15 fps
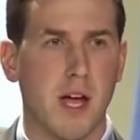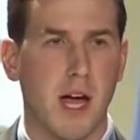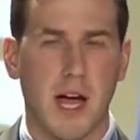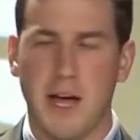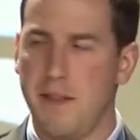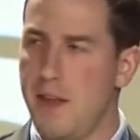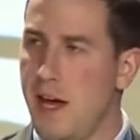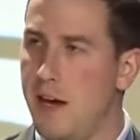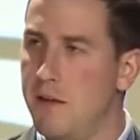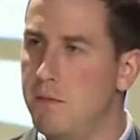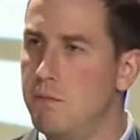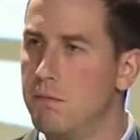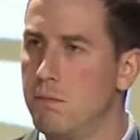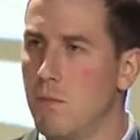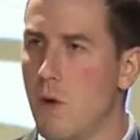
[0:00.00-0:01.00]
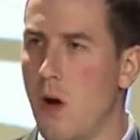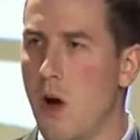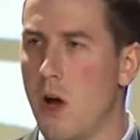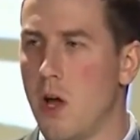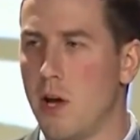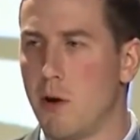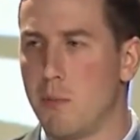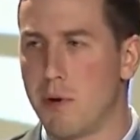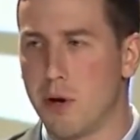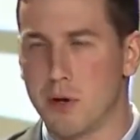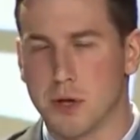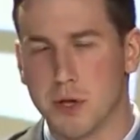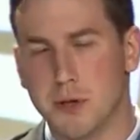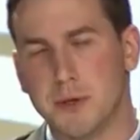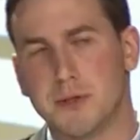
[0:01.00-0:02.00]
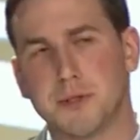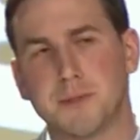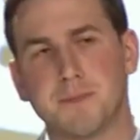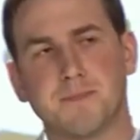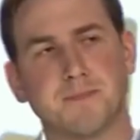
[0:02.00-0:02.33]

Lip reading: and then all hell broke loose.